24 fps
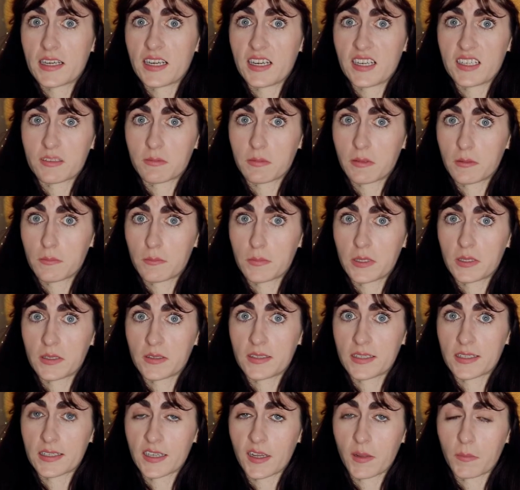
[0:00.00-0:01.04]
has been
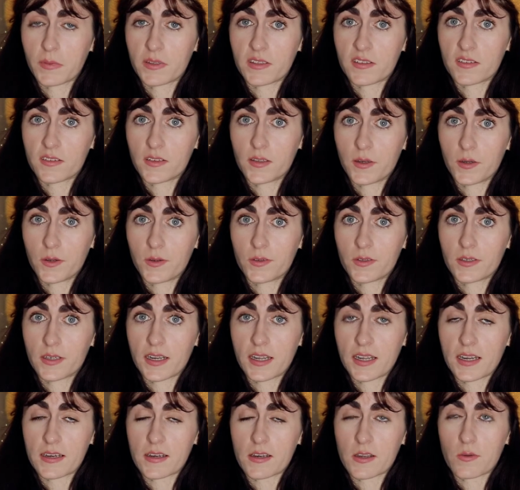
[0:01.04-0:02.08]
building up in Sloane,
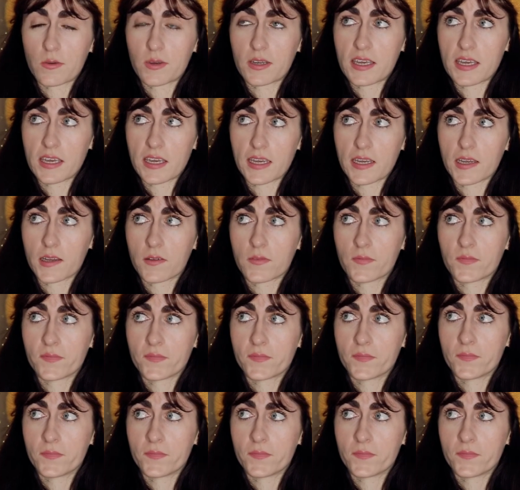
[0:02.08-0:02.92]
and you can't